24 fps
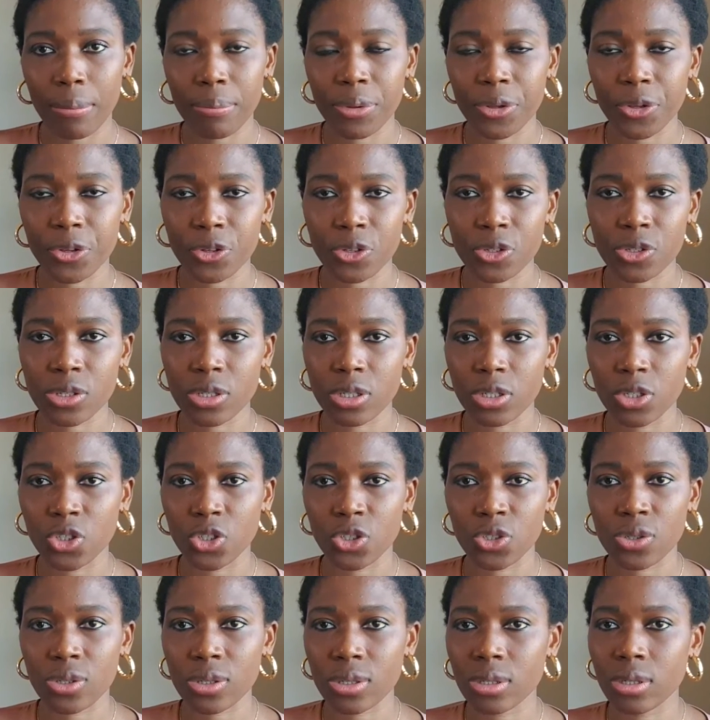because it's
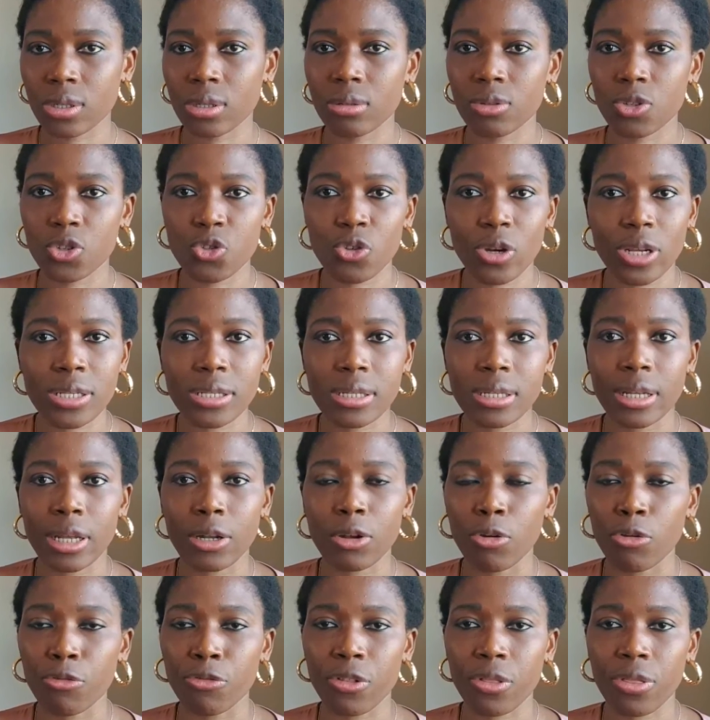just stressing and
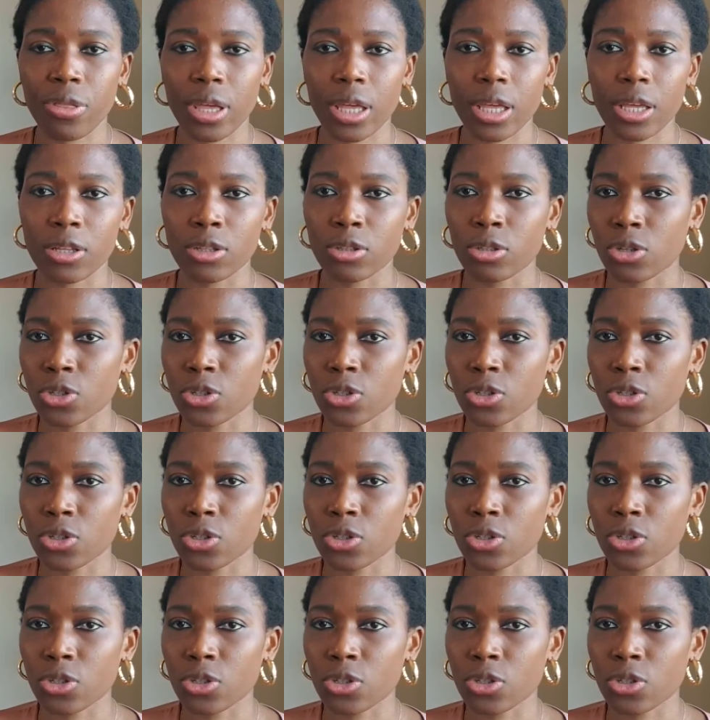overthinking